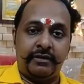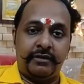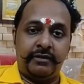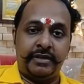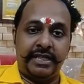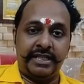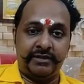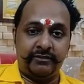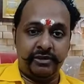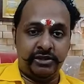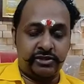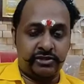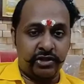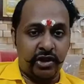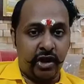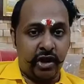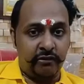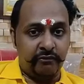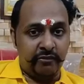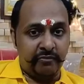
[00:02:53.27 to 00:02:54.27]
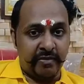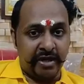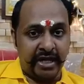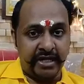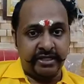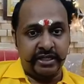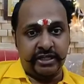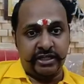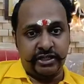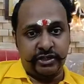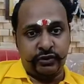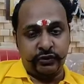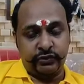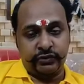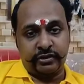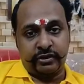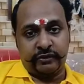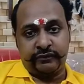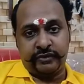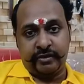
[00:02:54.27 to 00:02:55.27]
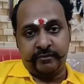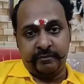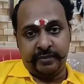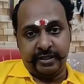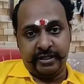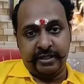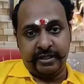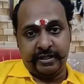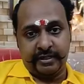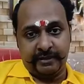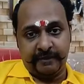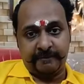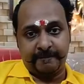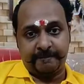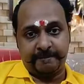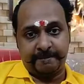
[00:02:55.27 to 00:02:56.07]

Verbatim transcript: This will solve major issues of MPT